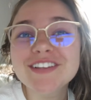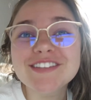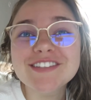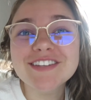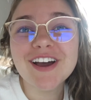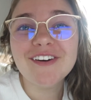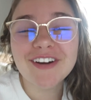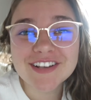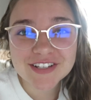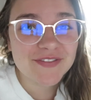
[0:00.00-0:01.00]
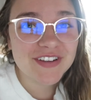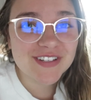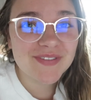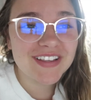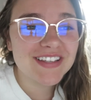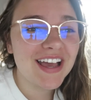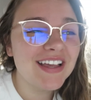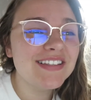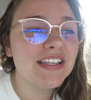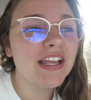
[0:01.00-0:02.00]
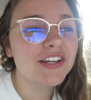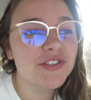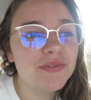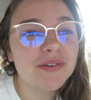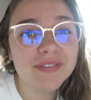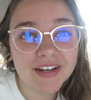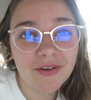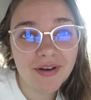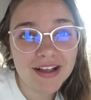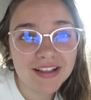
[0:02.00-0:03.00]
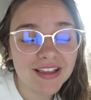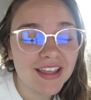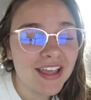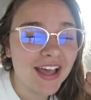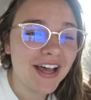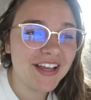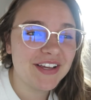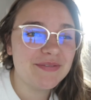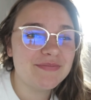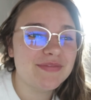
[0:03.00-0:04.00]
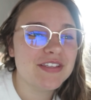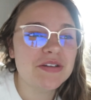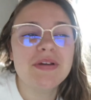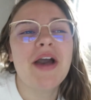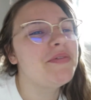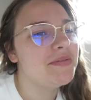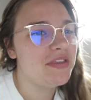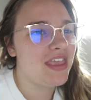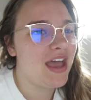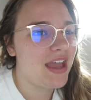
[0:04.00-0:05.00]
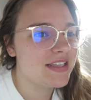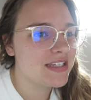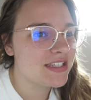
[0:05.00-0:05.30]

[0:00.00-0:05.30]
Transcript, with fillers: So I just finished my test. It actually went pretty well, so I'm happy about that.